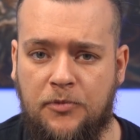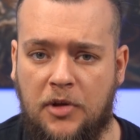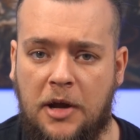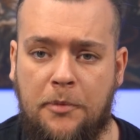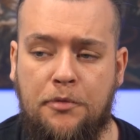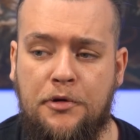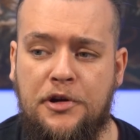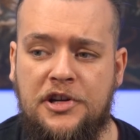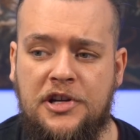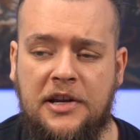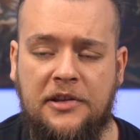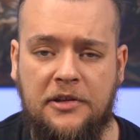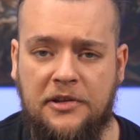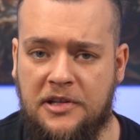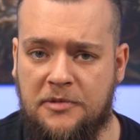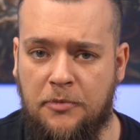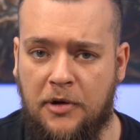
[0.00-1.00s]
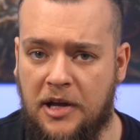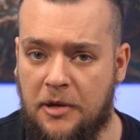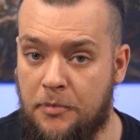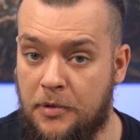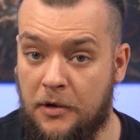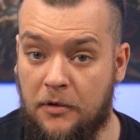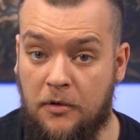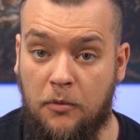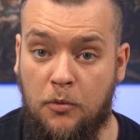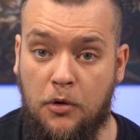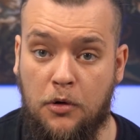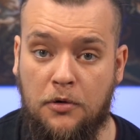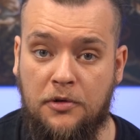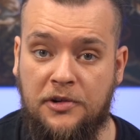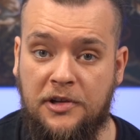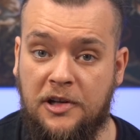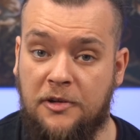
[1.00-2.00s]
I appreciate that this might appear
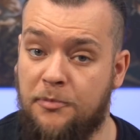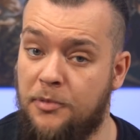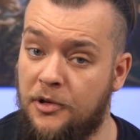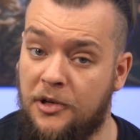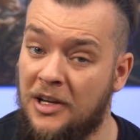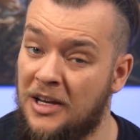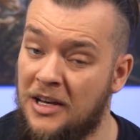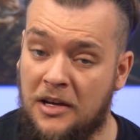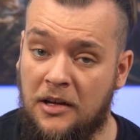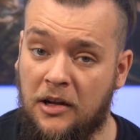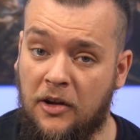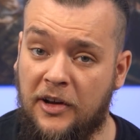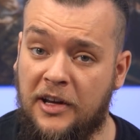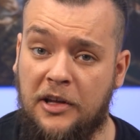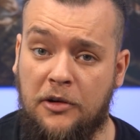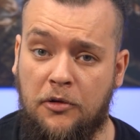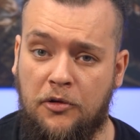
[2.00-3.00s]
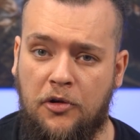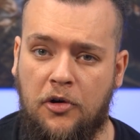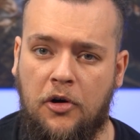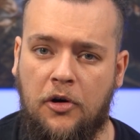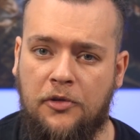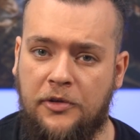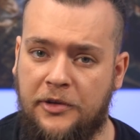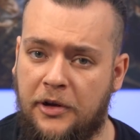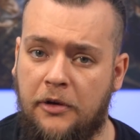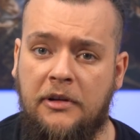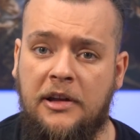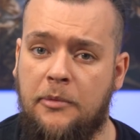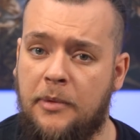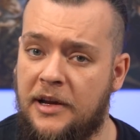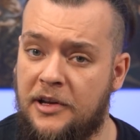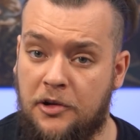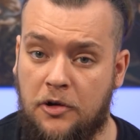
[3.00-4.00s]
unwarranted, but like it or not, the
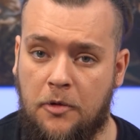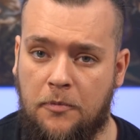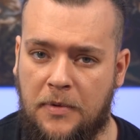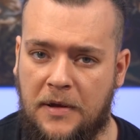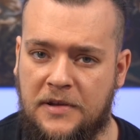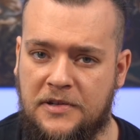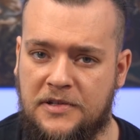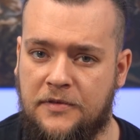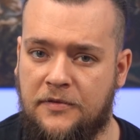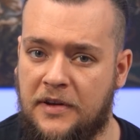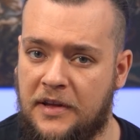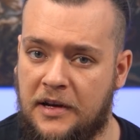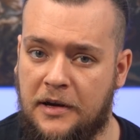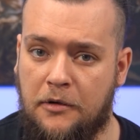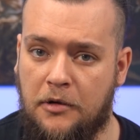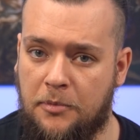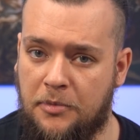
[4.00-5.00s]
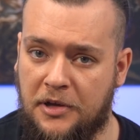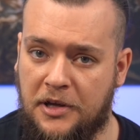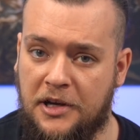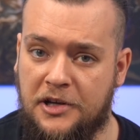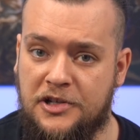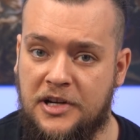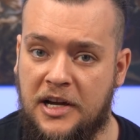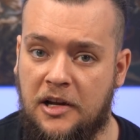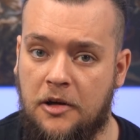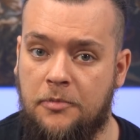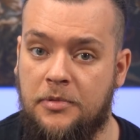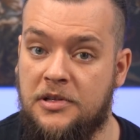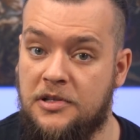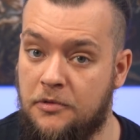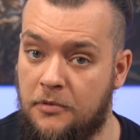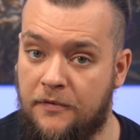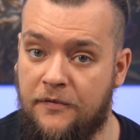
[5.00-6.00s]
only way to comprehensively clear up the Gish Gallop
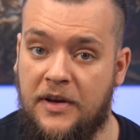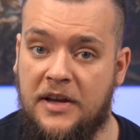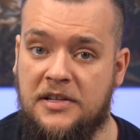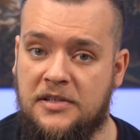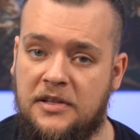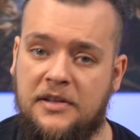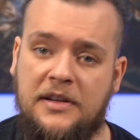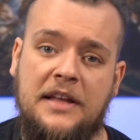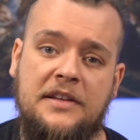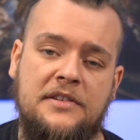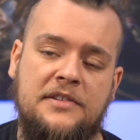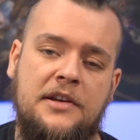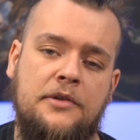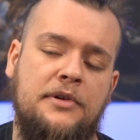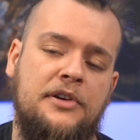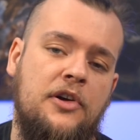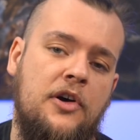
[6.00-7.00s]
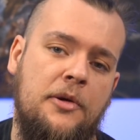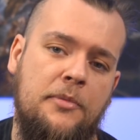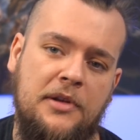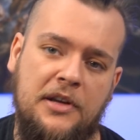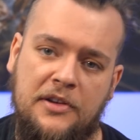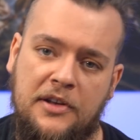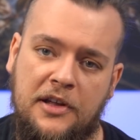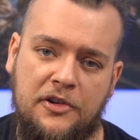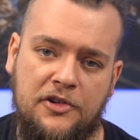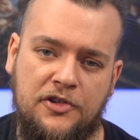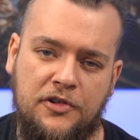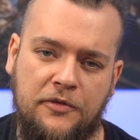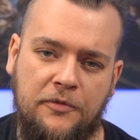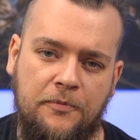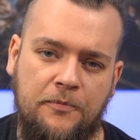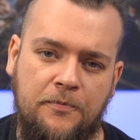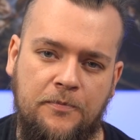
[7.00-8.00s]
is to invest the necessary time and
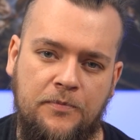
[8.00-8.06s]
attention.